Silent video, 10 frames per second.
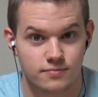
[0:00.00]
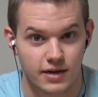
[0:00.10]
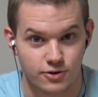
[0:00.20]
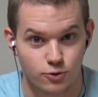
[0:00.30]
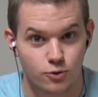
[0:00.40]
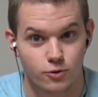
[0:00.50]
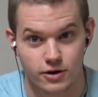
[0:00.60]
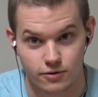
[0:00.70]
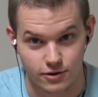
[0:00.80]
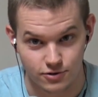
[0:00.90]
A dual core can
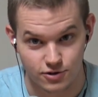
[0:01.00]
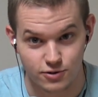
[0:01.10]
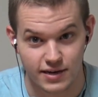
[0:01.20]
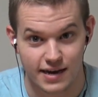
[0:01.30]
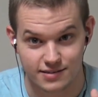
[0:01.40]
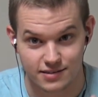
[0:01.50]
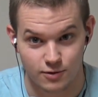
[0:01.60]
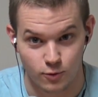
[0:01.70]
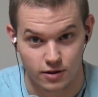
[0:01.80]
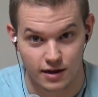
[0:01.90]
only do 2 tasks in
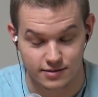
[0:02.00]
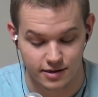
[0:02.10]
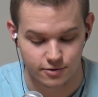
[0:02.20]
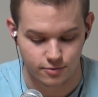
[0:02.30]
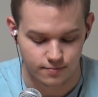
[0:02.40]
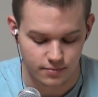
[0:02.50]
1 clock cycle.